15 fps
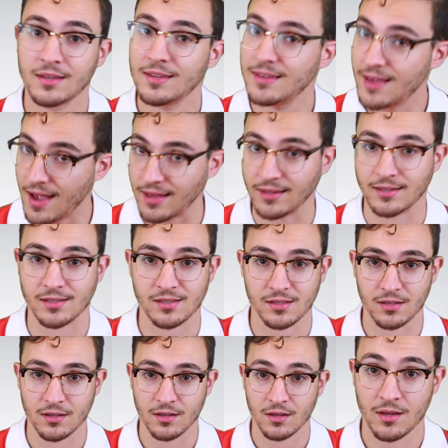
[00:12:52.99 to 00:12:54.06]

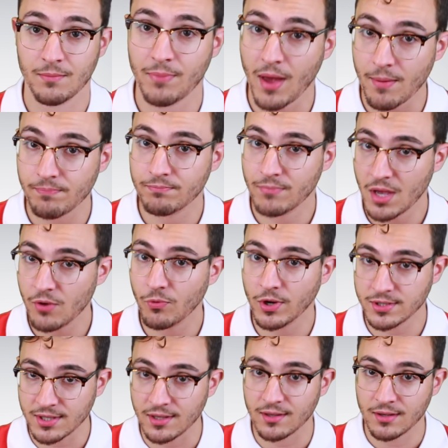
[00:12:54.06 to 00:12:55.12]
Yikes. Pep may
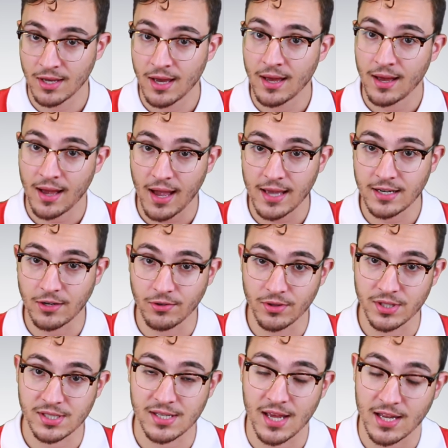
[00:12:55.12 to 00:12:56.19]
want to hide out
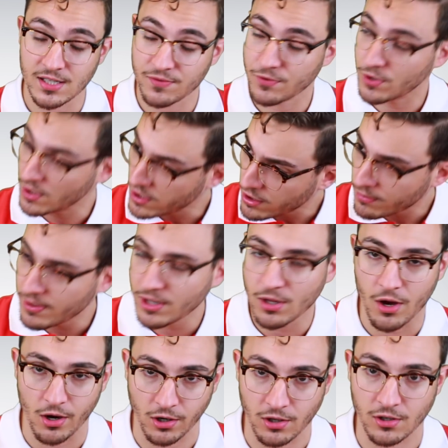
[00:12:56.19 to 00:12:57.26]
in the stands for a little bit
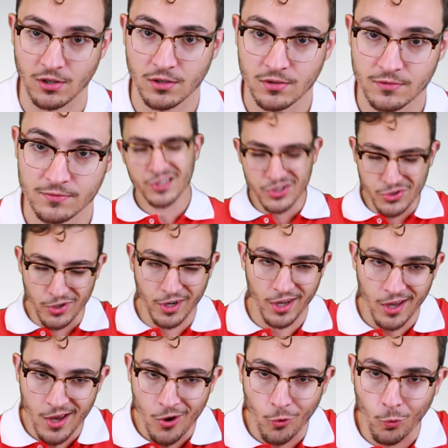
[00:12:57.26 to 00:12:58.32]
longer, to sort
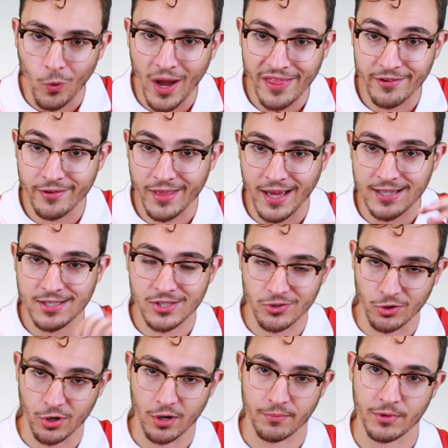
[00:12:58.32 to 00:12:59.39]
of weather that
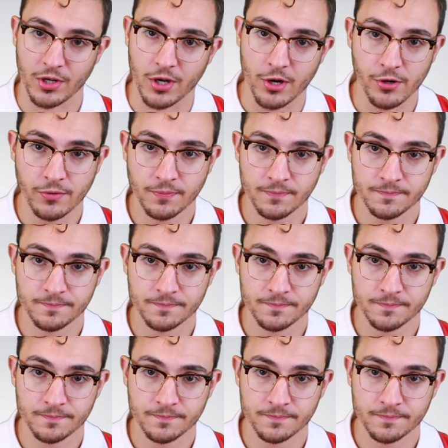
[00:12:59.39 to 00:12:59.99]
storm, you know?